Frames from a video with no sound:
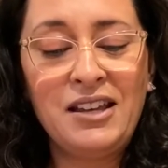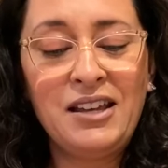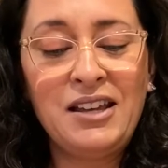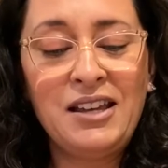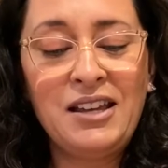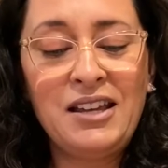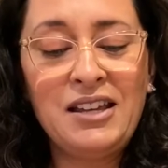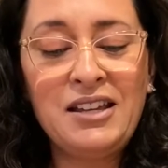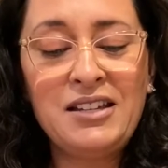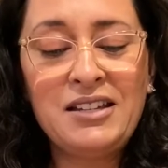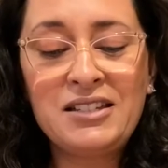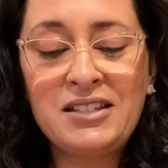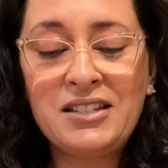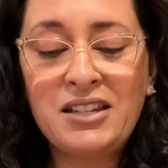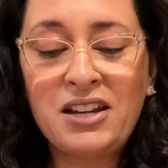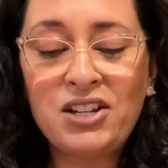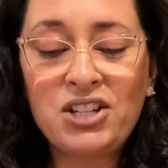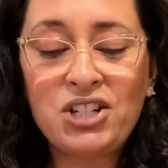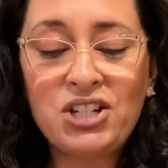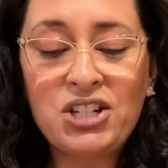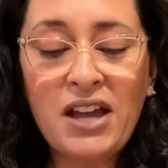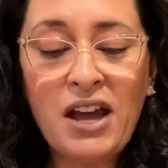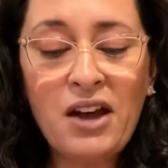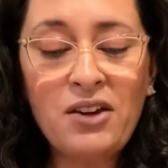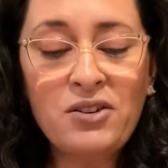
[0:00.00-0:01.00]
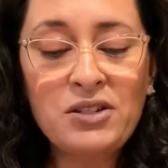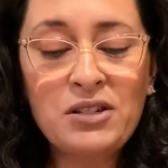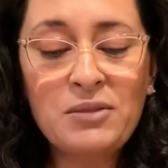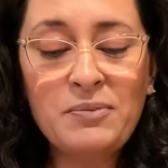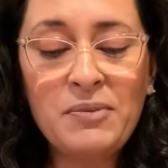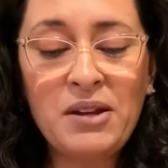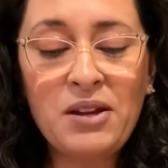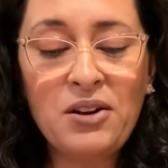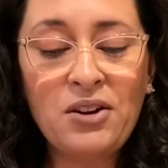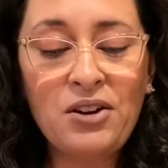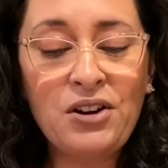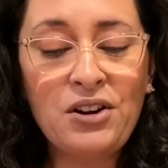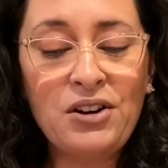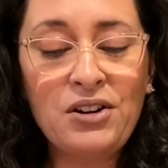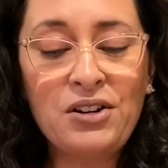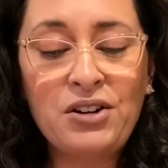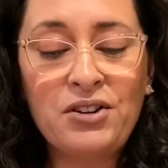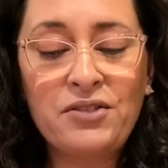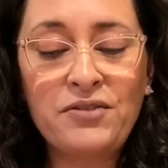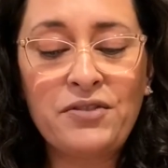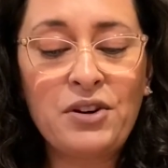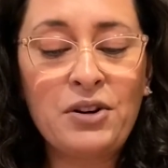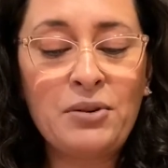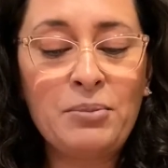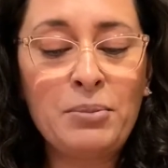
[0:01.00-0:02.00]
He does not shout to be heard or
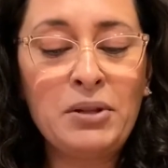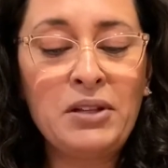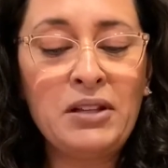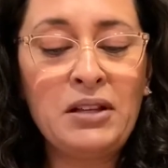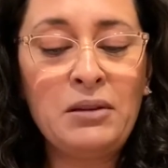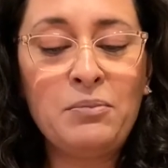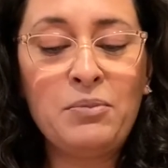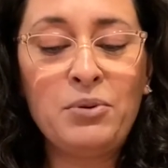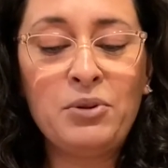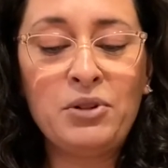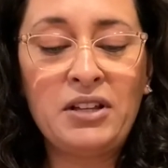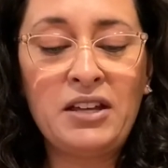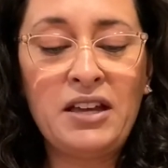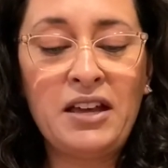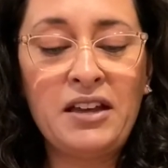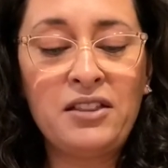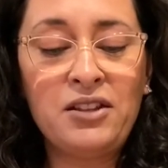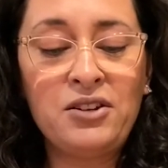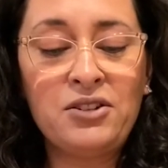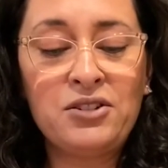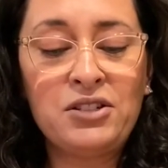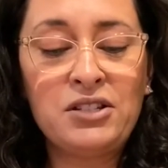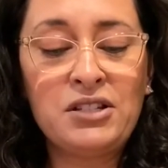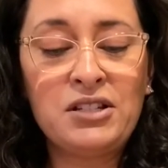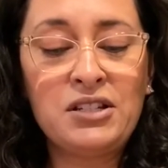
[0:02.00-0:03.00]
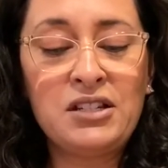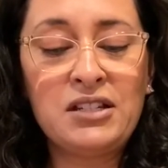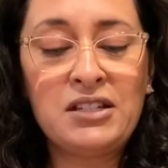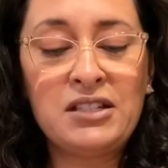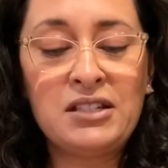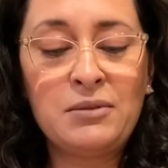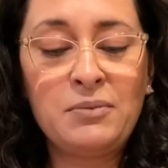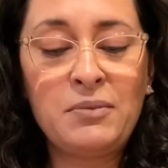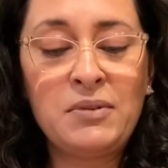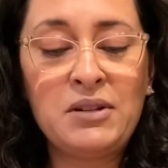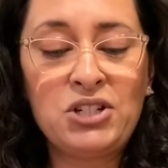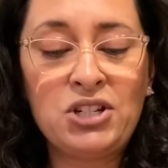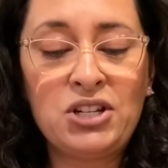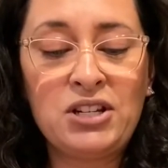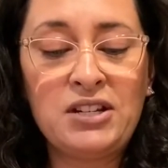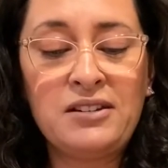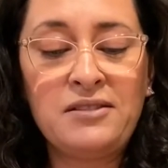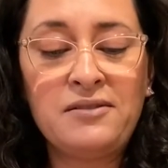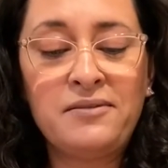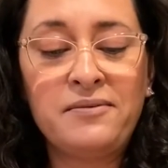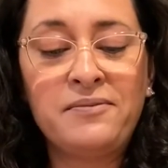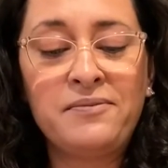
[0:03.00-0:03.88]
verbally bully others into submission.